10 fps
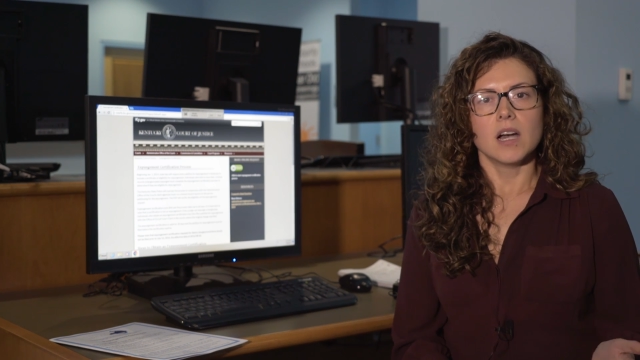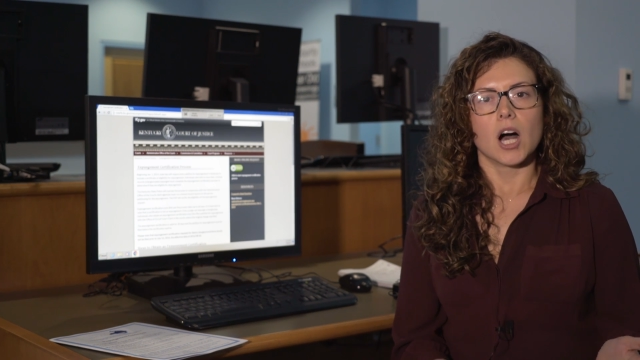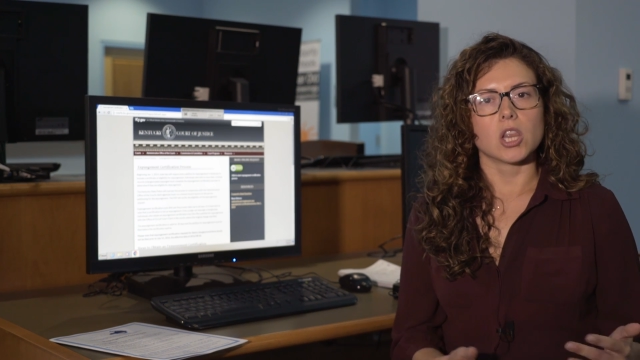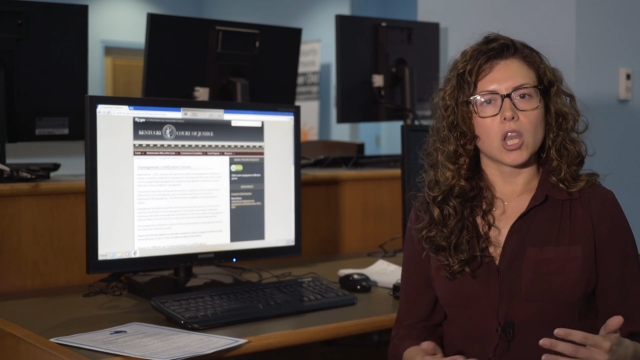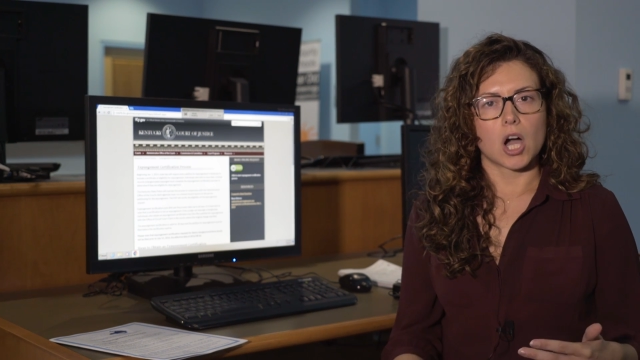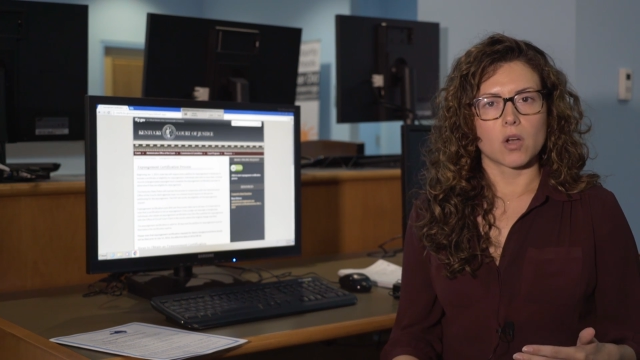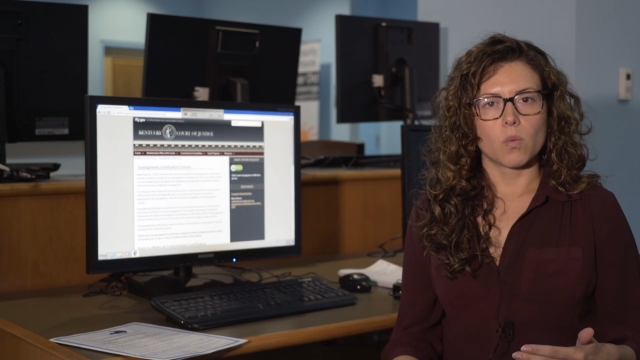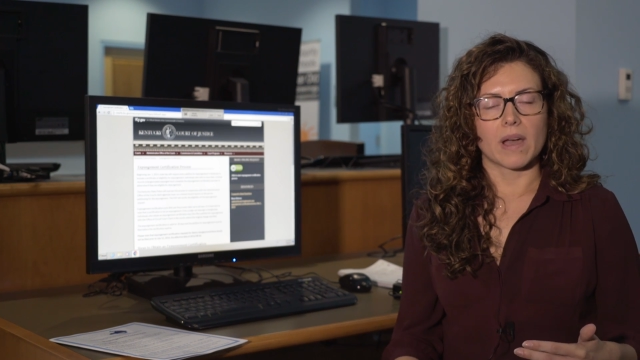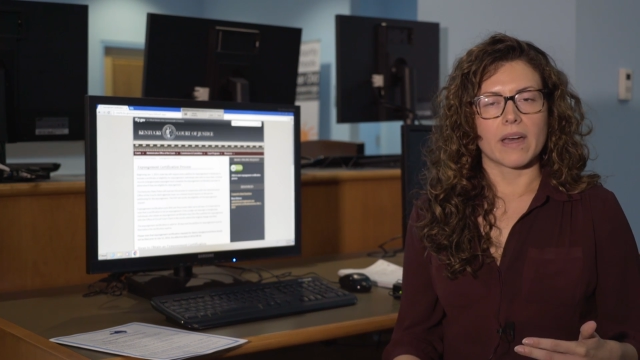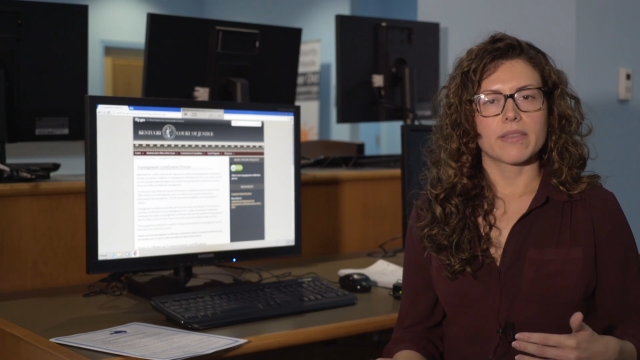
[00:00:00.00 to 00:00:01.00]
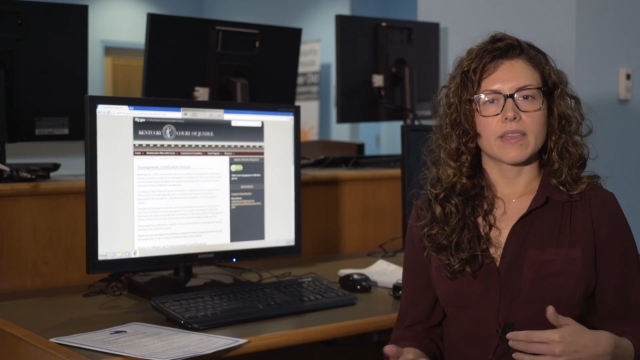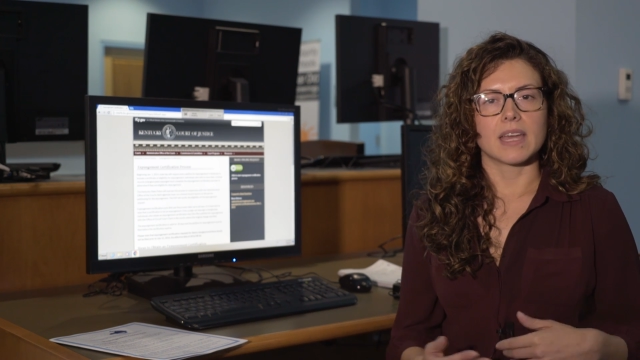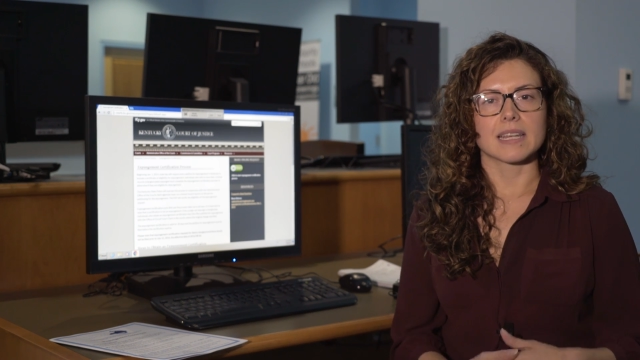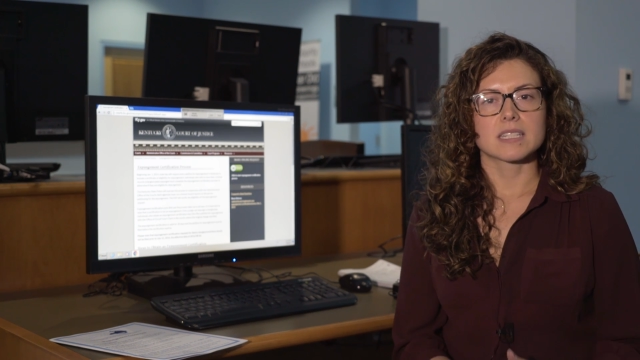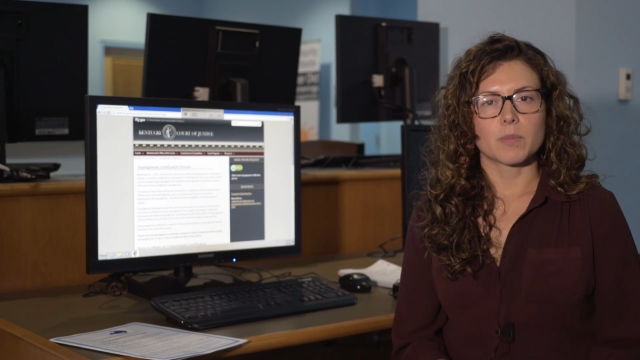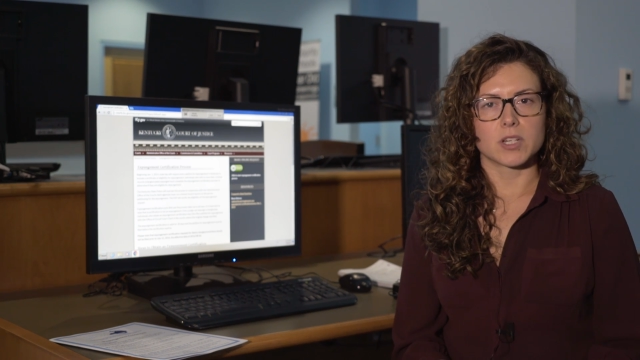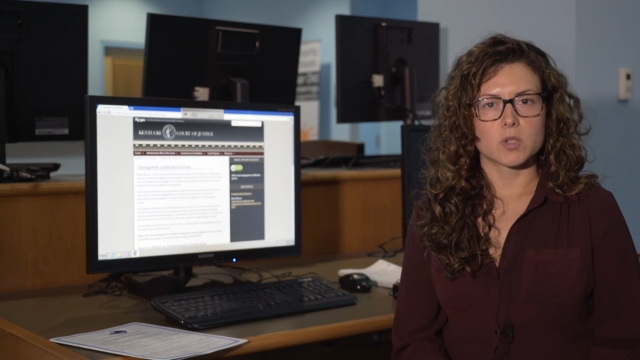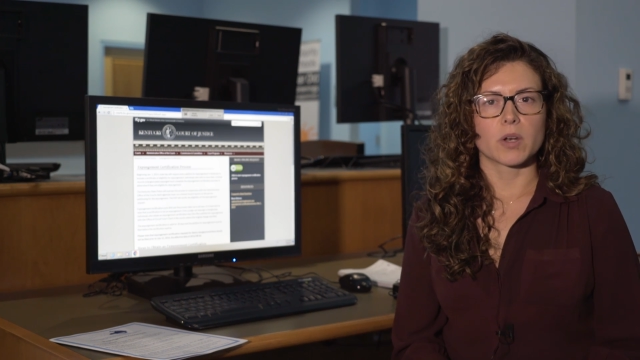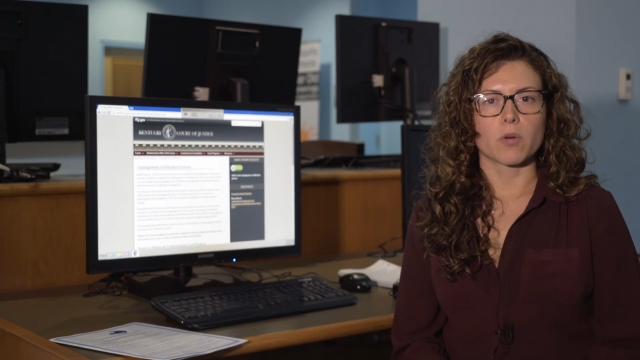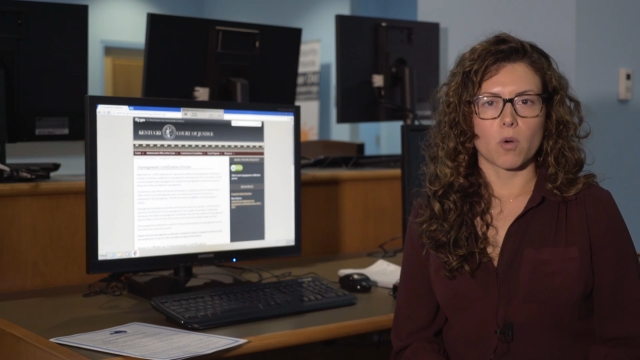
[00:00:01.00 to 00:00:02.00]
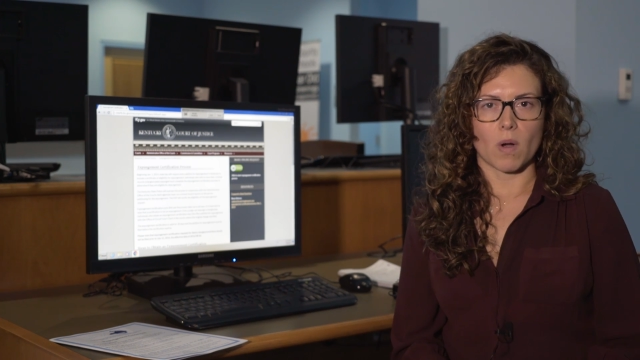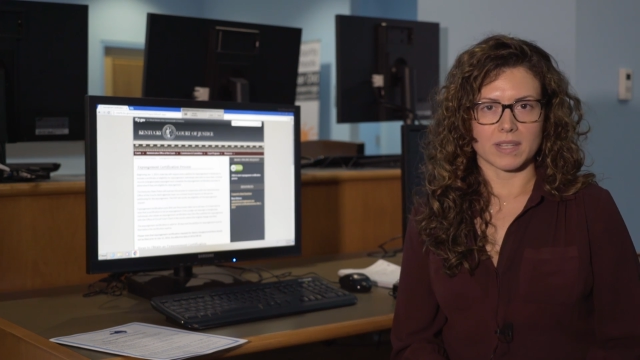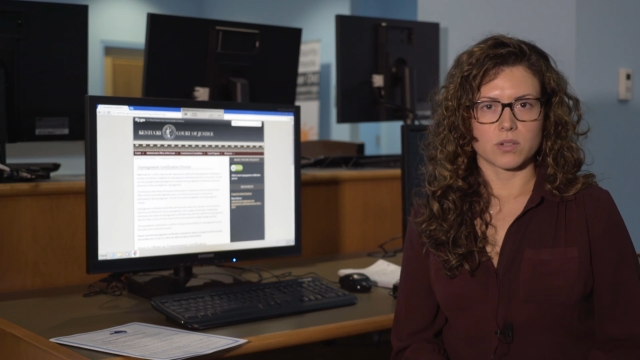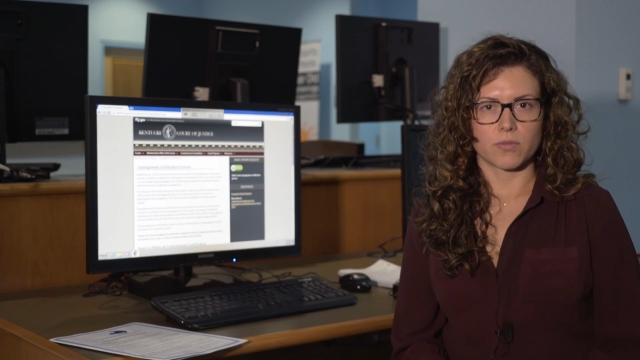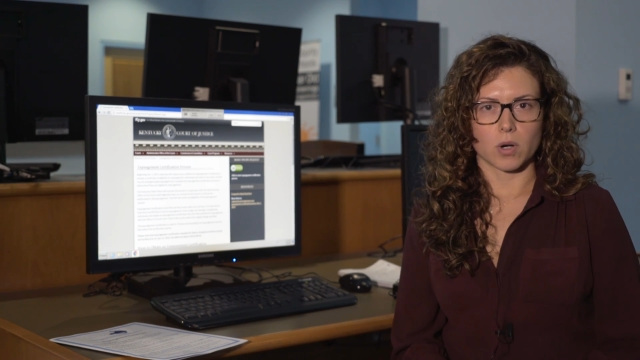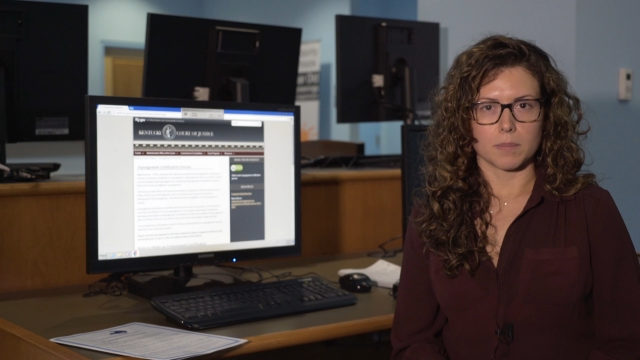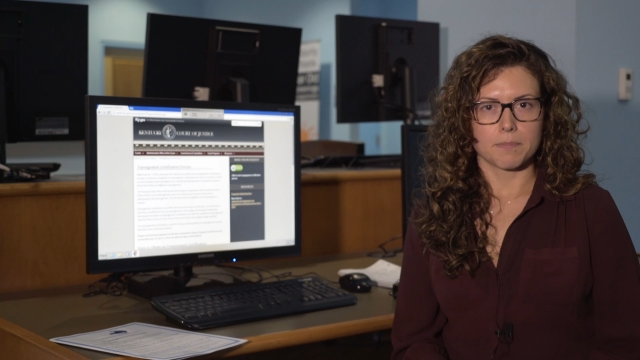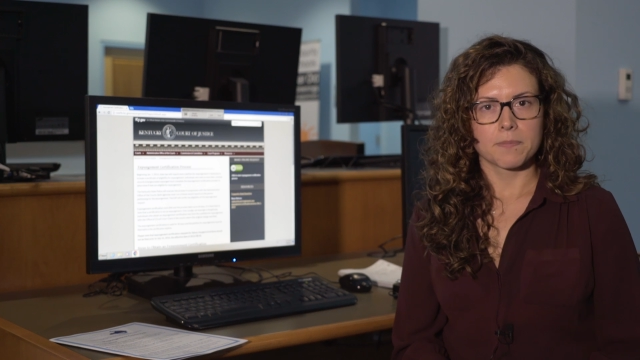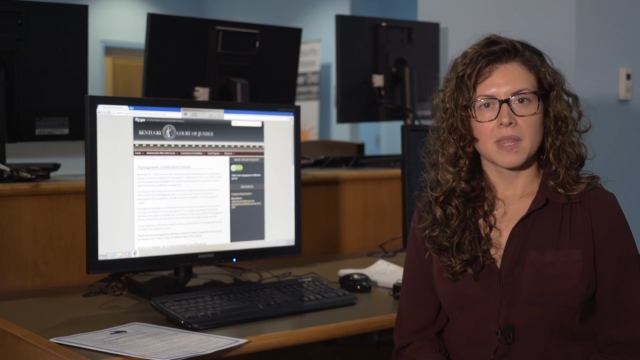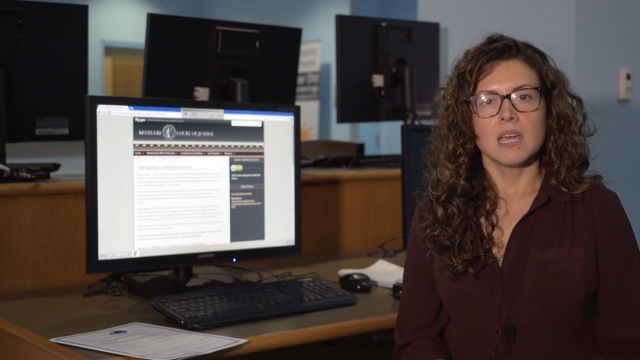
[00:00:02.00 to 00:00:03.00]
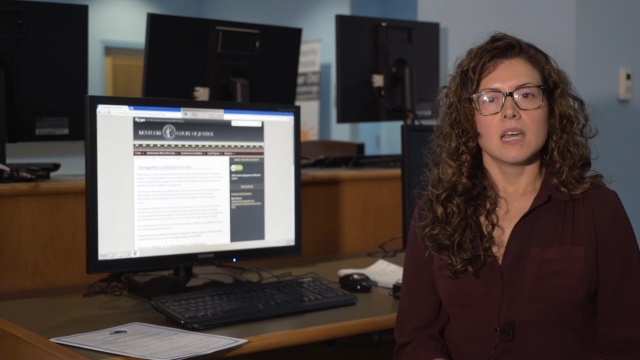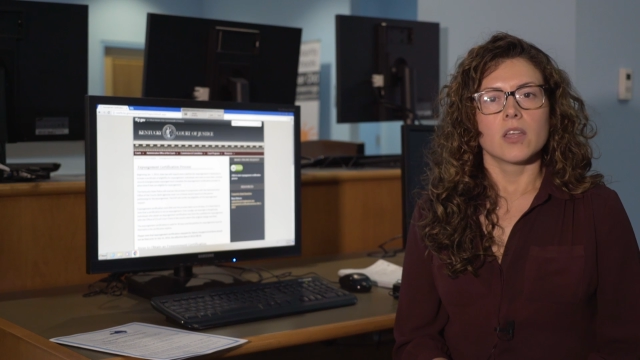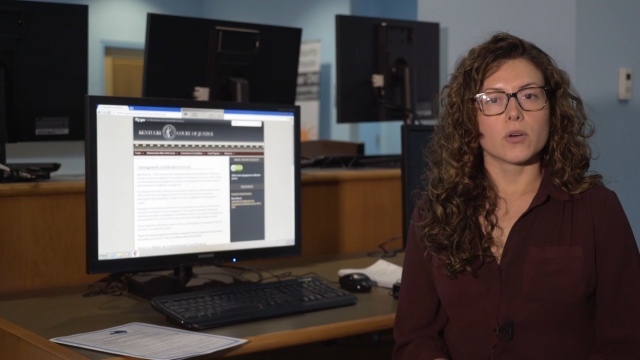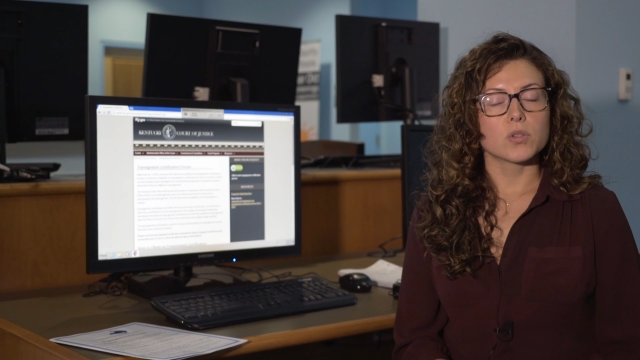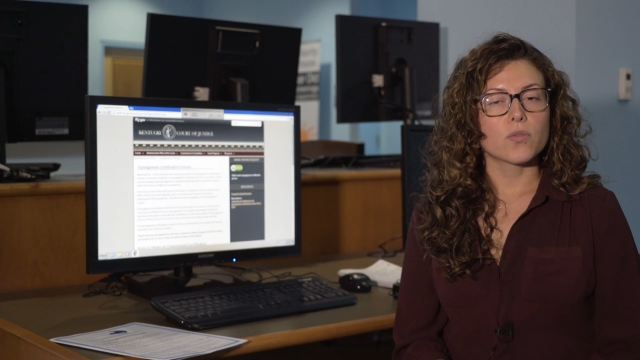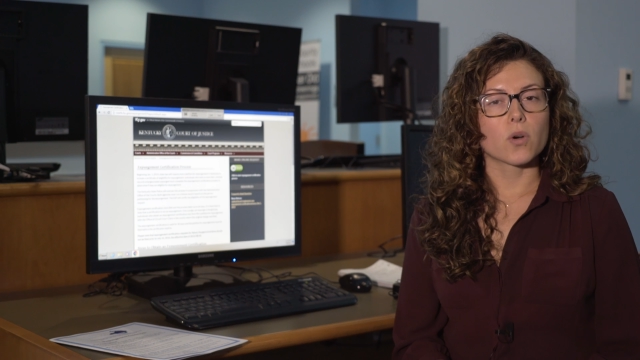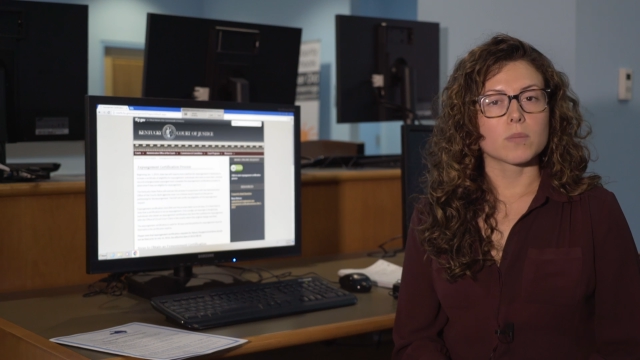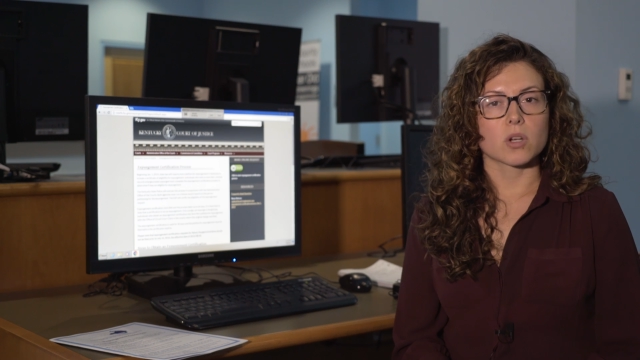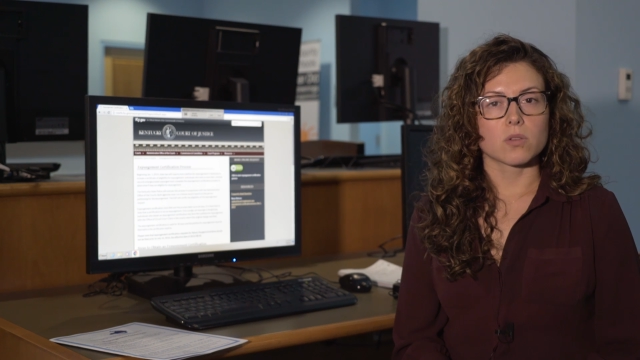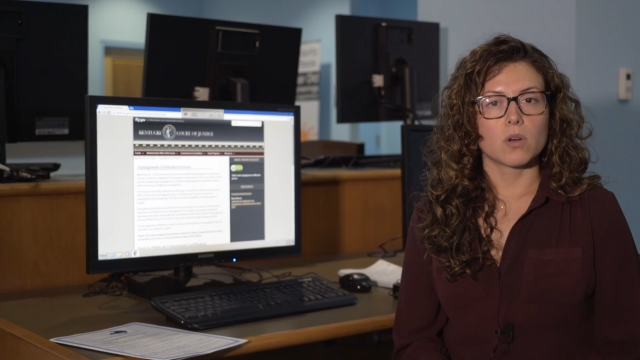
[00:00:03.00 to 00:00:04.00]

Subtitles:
along with an expungement request form. Those forms are